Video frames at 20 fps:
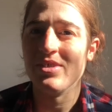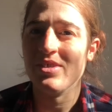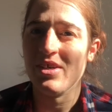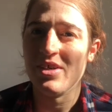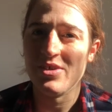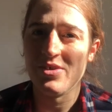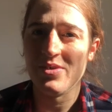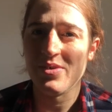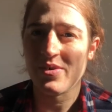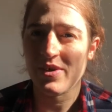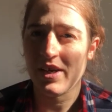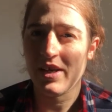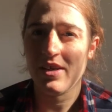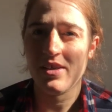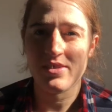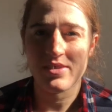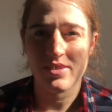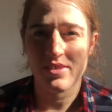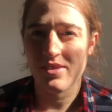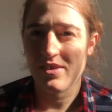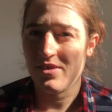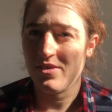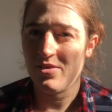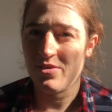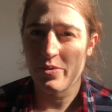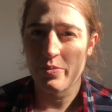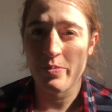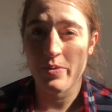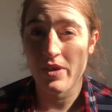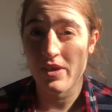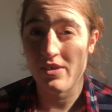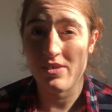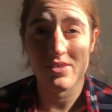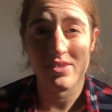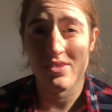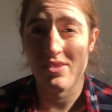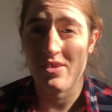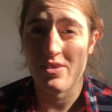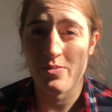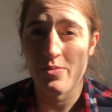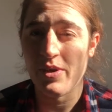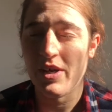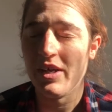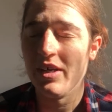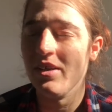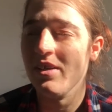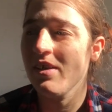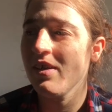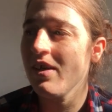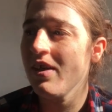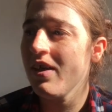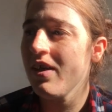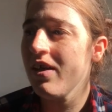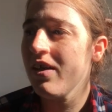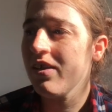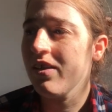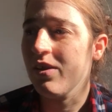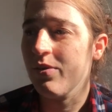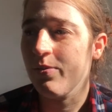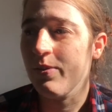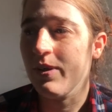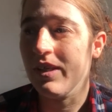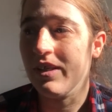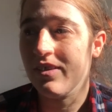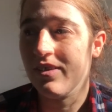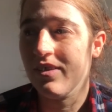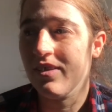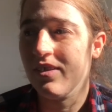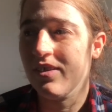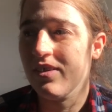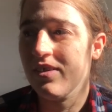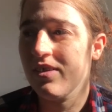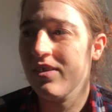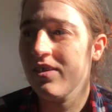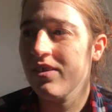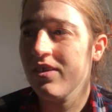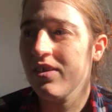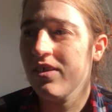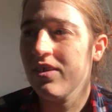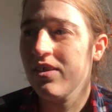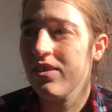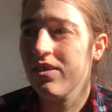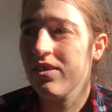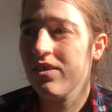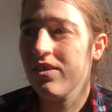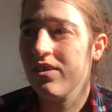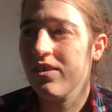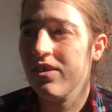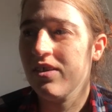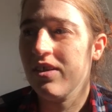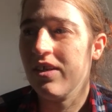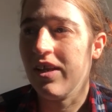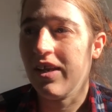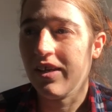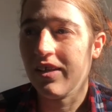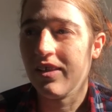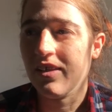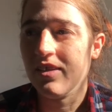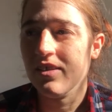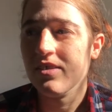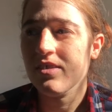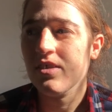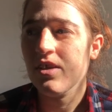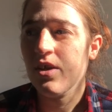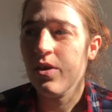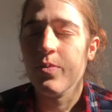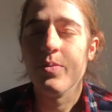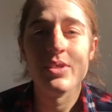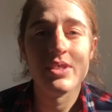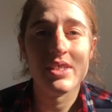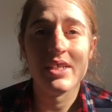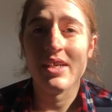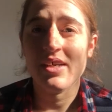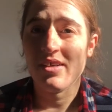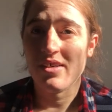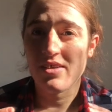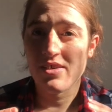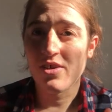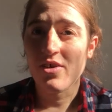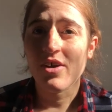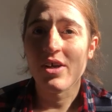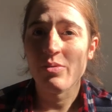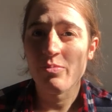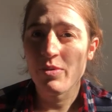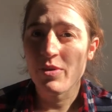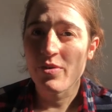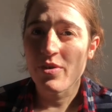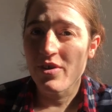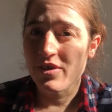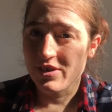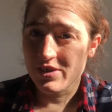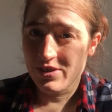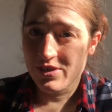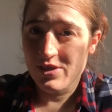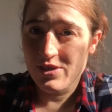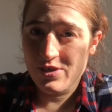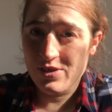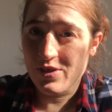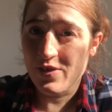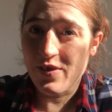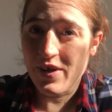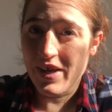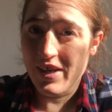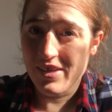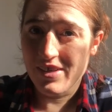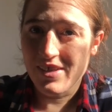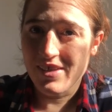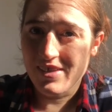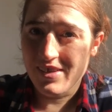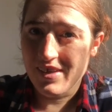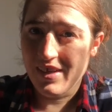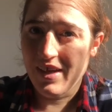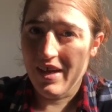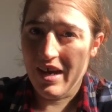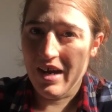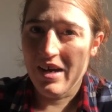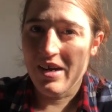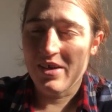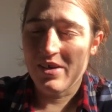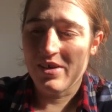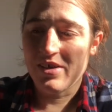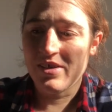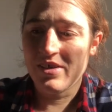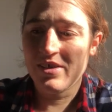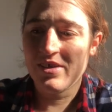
they're Ukrainians and they're Europeans and they're white, they're being treated like this. Which don't get me wrong, it's it's great that they are